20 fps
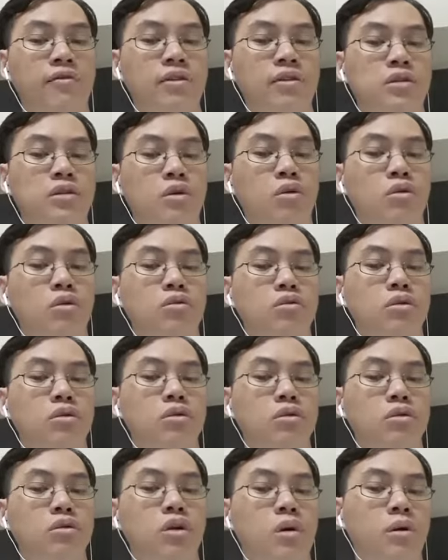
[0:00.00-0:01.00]
own
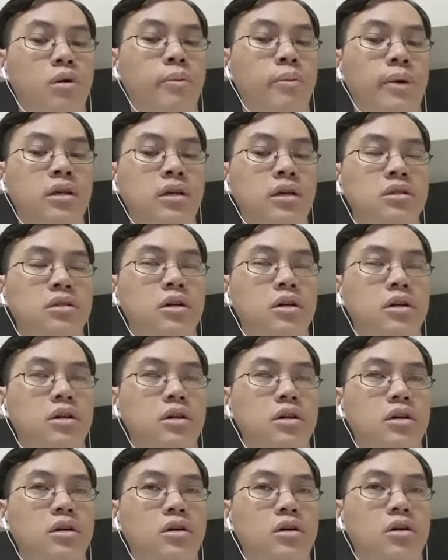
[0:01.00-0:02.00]
normal pace
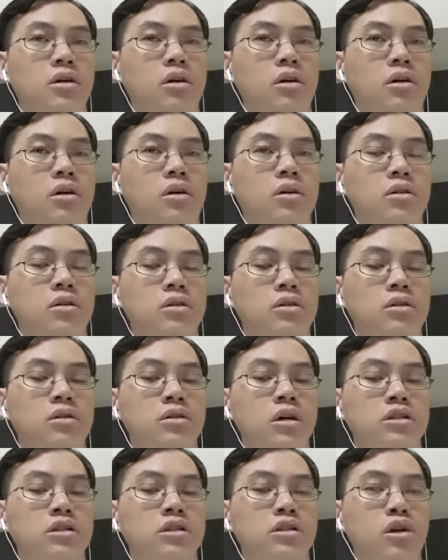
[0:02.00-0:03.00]
or a
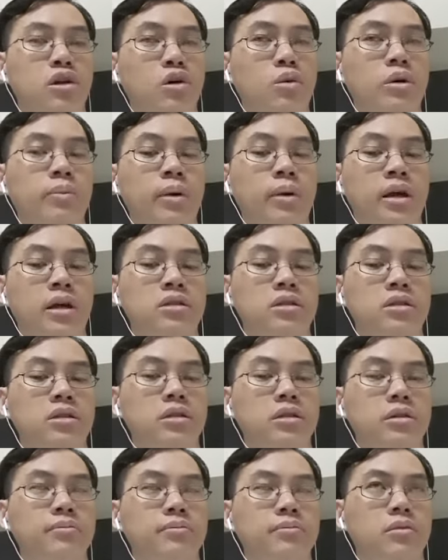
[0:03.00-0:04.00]
slower pace.
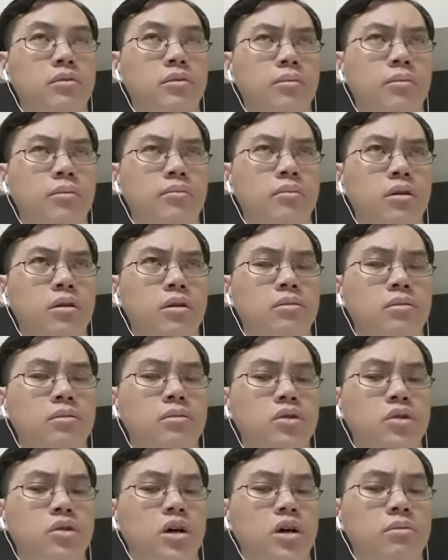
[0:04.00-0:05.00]

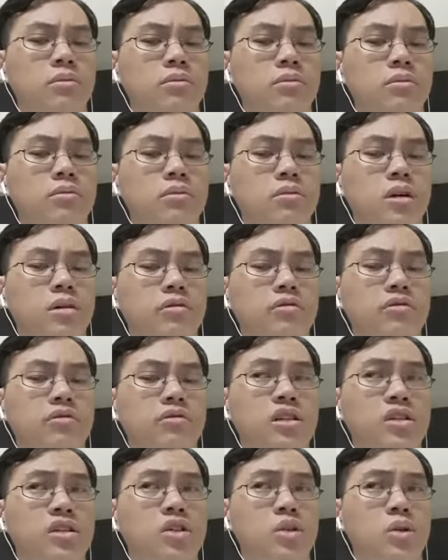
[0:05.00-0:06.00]
So I'm not
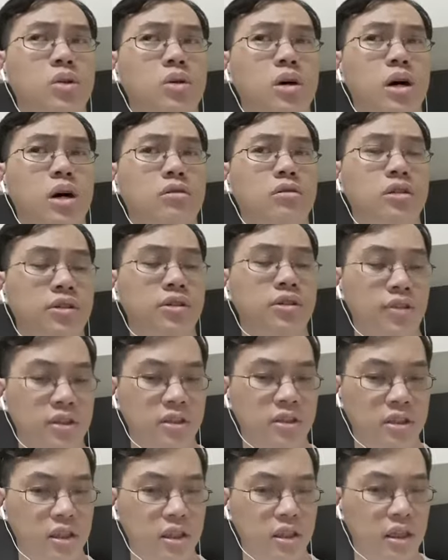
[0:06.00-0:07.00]
really sure how this
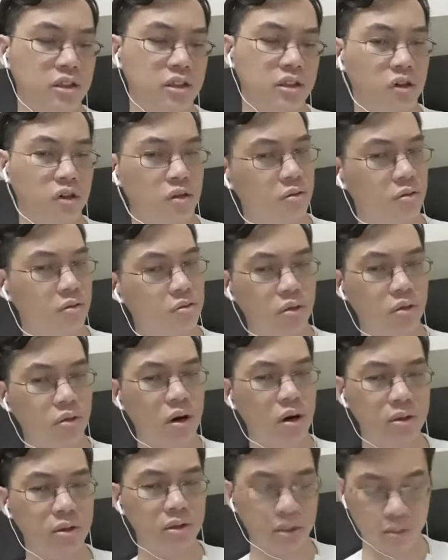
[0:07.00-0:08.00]
fits in later on.
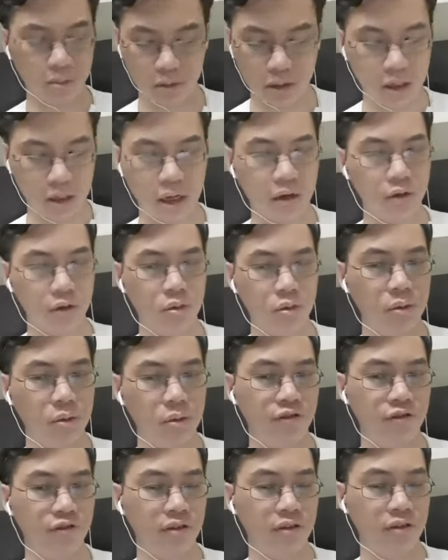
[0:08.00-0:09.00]
Probably something, yeah, it'll
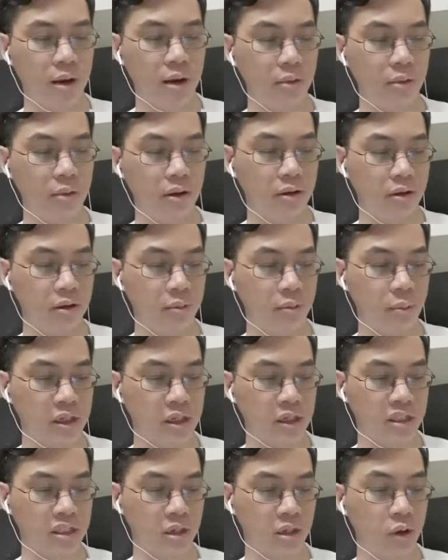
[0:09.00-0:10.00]
probably come in
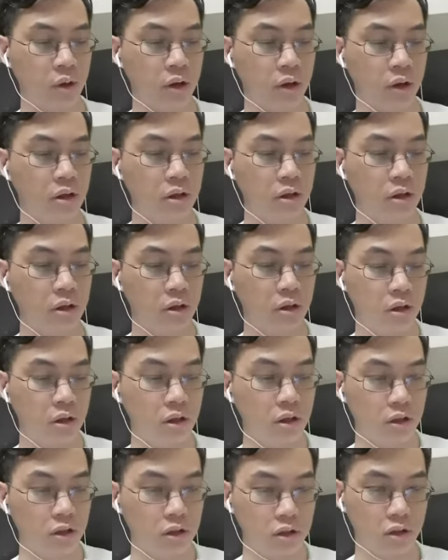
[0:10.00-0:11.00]
picture somewhere.
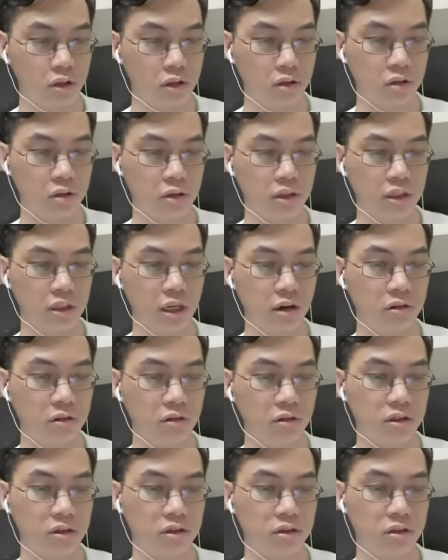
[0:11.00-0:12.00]
So the down,
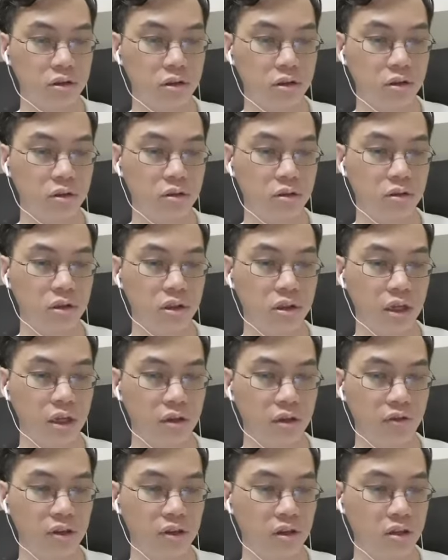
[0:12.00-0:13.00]
so the
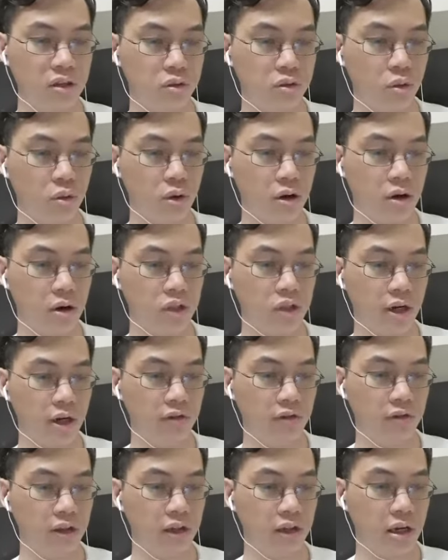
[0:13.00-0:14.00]
activities while
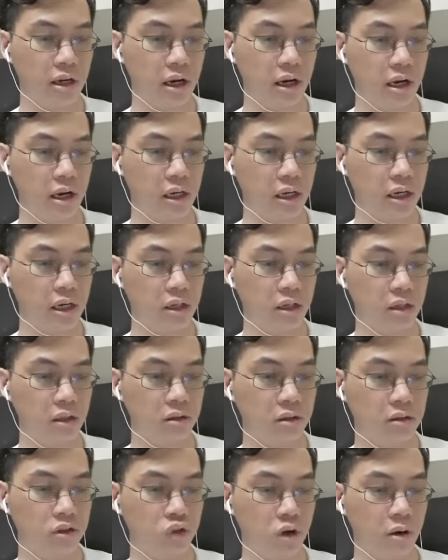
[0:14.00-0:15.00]
traveling are
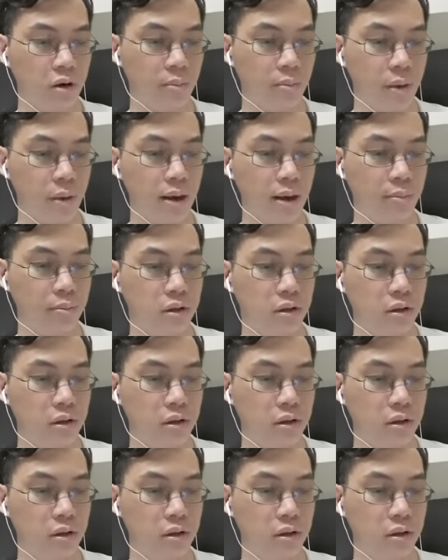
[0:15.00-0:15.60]
draw a map,